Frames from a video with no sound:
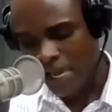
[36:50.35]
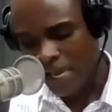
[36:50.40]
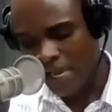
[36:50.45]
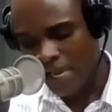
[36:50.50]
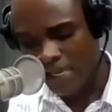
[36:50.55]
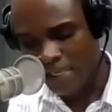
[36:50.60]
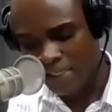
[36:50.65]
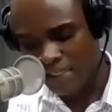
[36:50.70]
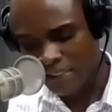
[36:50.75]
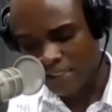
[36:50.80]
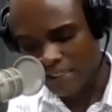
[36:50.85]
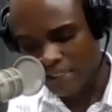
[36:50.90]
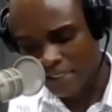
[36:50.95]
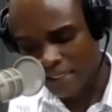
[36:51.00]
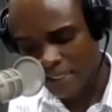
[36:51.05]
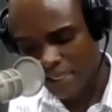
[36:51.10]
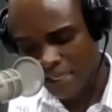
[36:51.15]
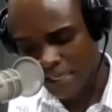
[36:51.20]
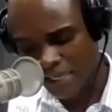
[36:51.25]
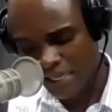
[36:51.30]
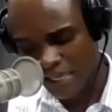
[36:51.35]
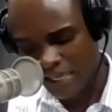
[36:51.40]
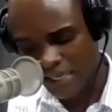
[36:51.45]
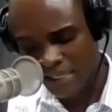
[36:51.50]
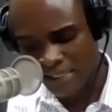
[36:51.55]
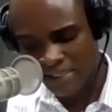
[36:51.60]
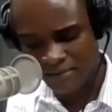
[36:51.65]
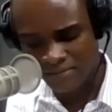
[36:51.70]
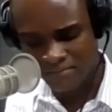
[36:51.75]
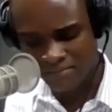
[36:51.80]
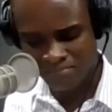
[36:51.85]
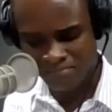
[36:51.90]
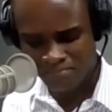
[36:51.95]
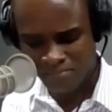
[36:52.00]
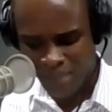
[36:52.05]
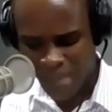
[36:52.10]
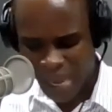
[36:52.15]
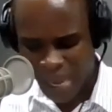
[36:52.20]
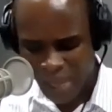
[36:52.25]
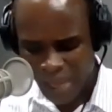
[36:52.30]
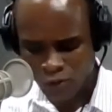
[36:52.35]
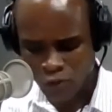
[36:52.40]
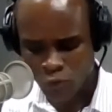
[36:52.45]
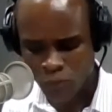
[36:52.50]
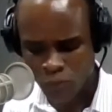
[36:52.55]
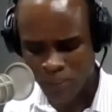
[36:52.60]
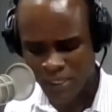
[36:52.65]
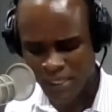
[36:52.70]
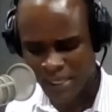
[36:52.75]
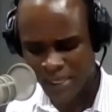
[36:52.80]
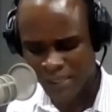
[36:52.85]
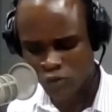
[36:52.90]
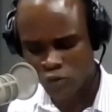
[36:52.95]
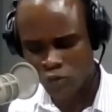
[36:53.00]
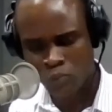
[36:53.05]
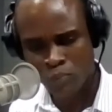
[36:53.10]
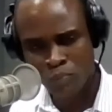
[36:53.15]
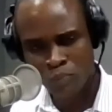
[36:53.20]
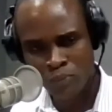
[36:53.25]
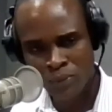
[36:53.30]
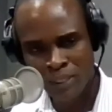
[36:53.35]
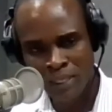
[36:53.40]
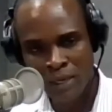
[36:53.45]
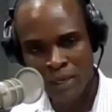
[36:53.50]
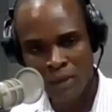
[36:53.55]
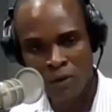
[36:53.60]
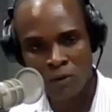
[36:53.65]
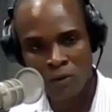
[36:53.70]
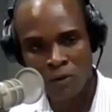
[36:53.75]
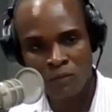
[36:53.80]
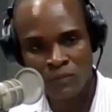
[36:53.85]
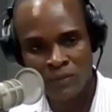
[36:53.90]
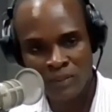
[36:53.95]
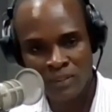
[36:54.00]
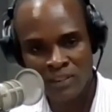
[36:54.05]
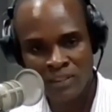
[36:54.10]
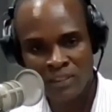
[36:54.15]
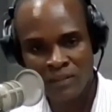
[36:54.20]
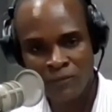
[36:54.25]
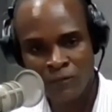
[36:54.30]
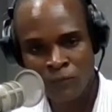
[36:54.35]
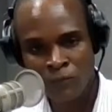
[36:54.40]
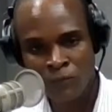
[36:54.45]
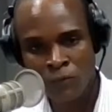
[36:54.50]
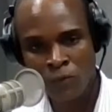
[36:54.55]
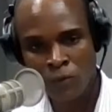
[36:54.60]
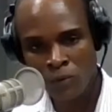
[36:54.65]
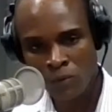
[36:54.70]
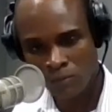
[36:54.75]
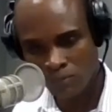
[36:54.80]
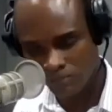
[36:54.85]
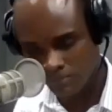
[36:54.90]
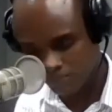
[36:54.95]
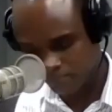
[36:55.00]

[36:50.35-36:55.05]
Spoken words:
and again, how do we get to break all of this to